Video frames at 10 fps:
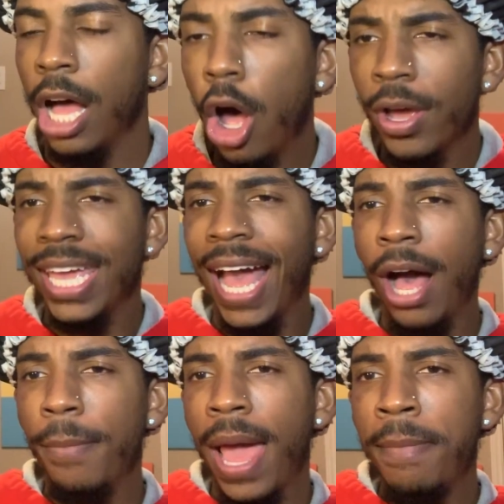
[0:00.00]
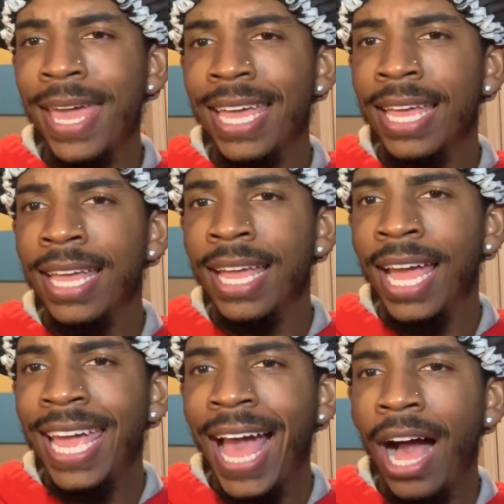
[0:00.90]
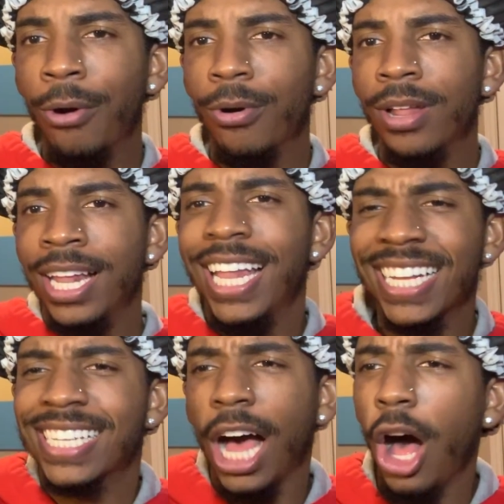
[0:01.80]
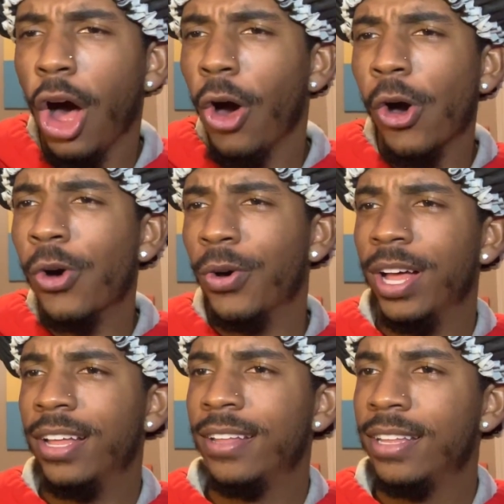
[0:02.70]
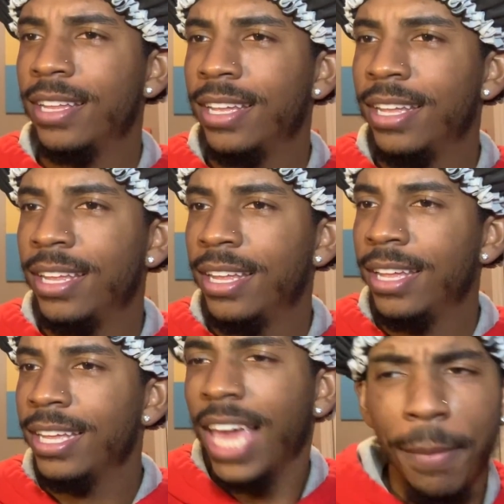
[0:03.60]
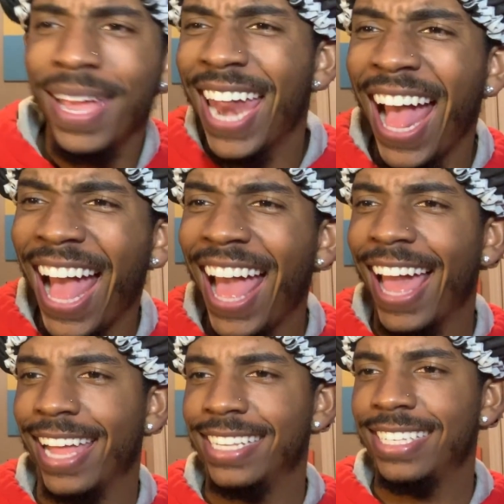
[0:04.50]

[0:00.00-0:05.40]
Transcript: Oh, he out, baby. He out. Let's go. Give me that.